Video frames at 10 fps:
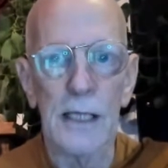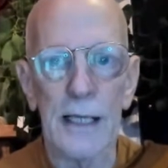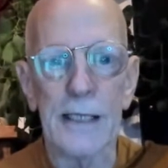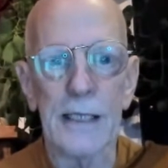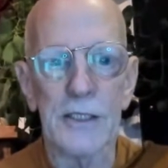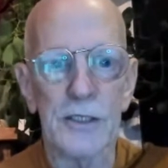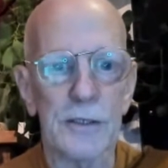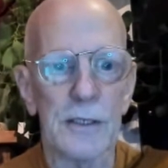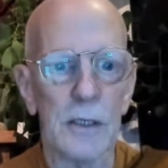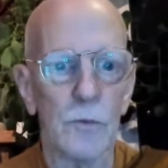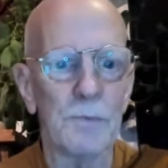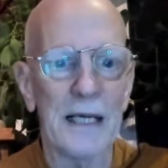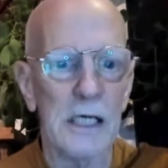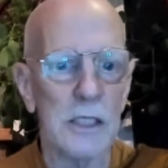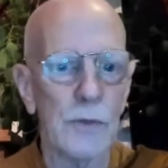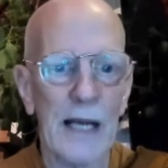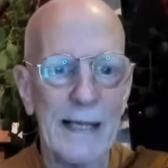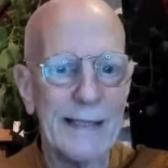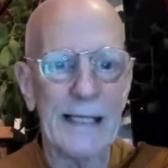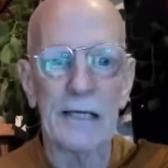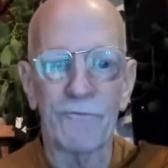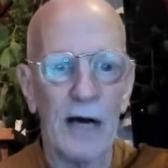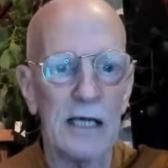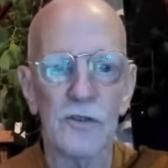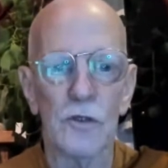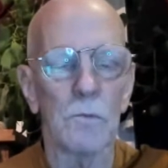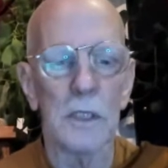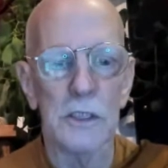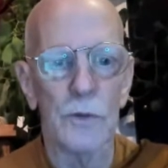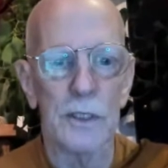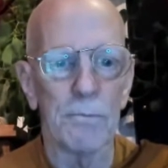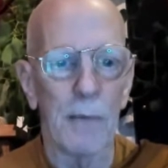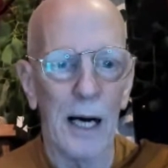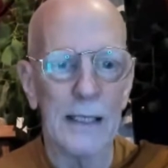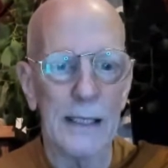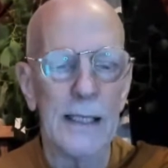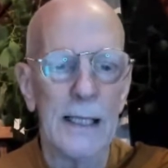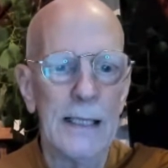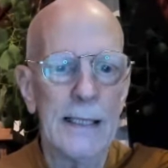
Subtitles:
And it's because we identify so much with the body,